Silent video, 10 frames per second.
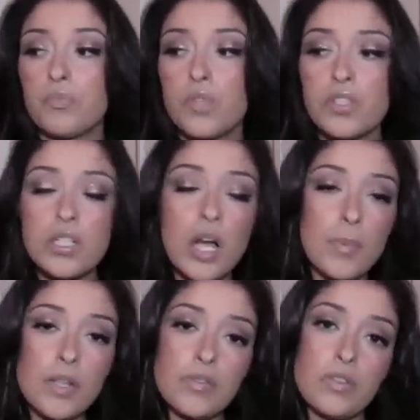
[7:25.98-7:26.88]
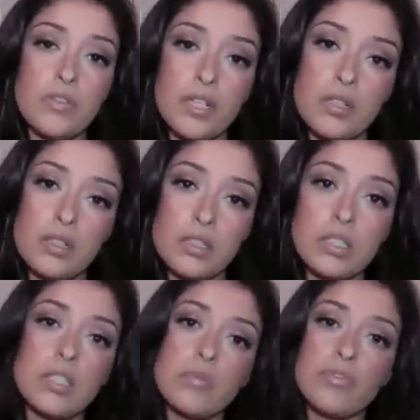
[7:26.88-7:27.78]
there's a couple of different
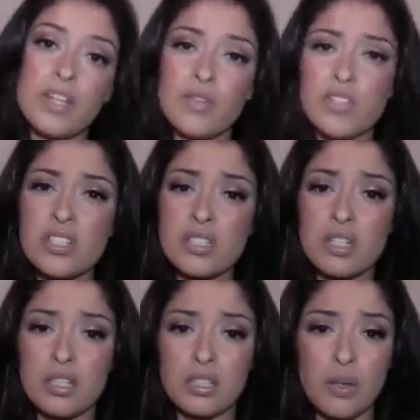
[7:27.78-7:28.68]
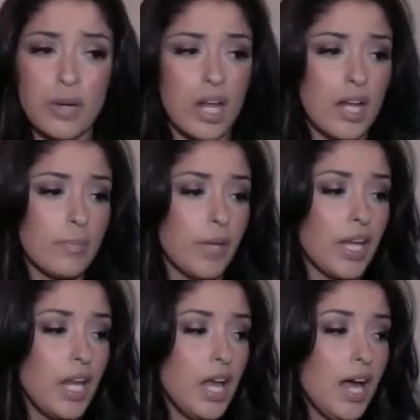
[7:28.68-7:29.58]
flavors going on, but
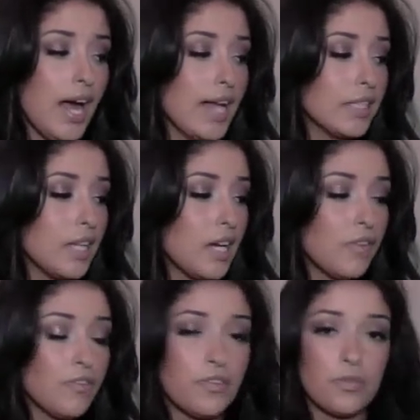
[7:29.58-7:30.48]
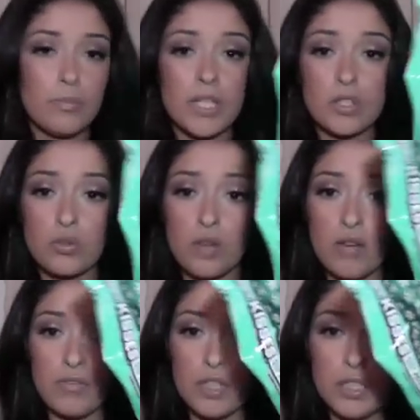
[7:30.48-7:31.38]
I love mint
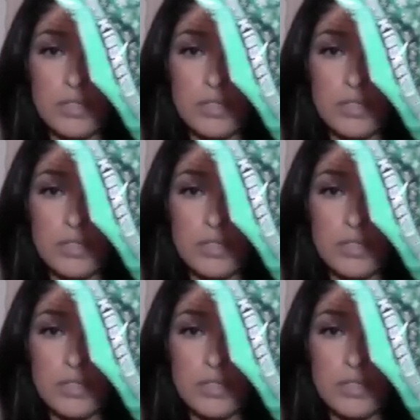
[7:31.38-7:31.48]
truffle.